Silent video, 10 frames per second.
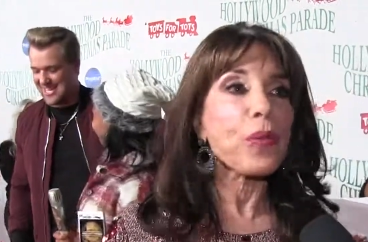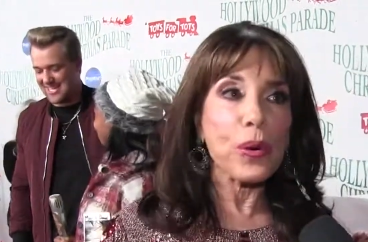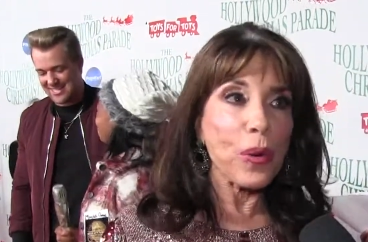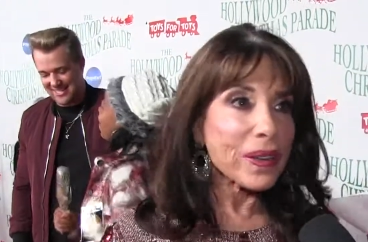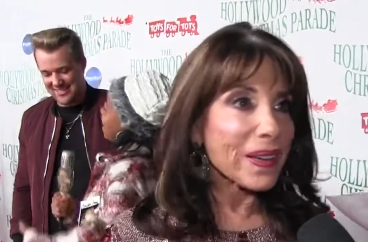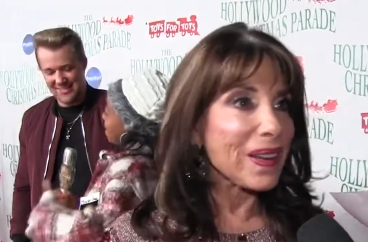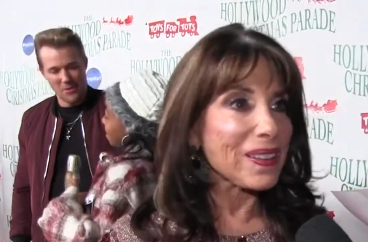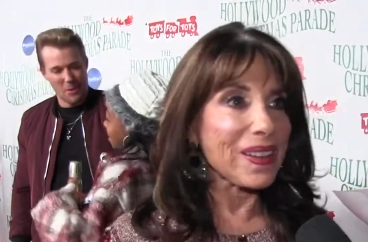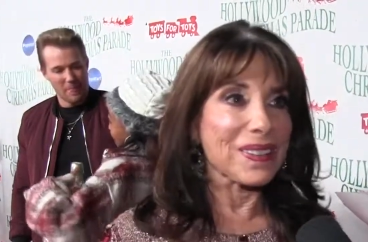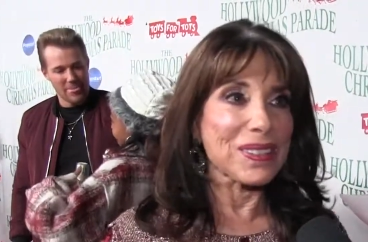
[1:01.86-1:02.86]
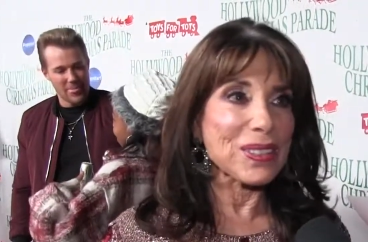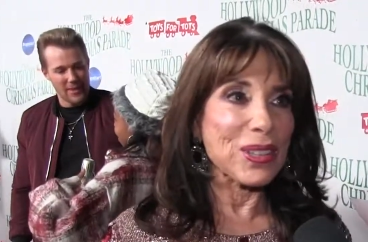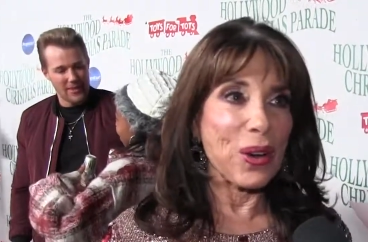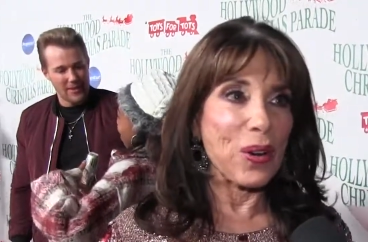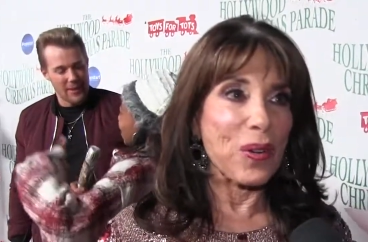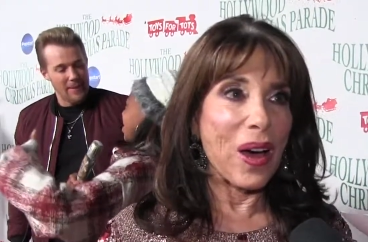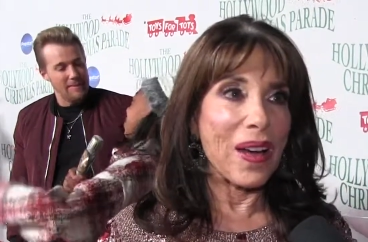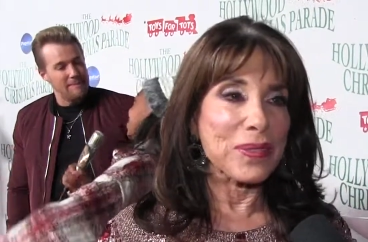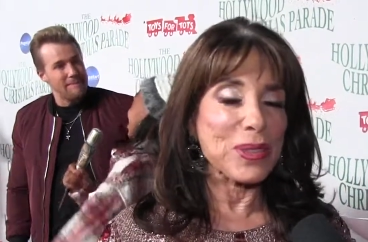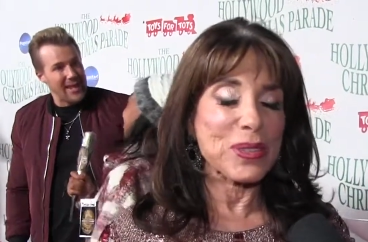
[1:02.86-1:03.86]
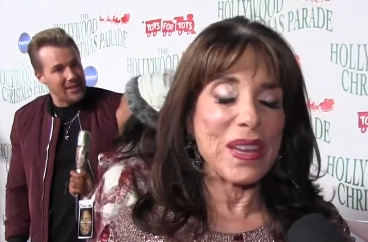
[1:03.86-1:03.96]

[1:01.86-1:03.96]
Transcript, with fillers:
Speaker 1: we're working, and so I just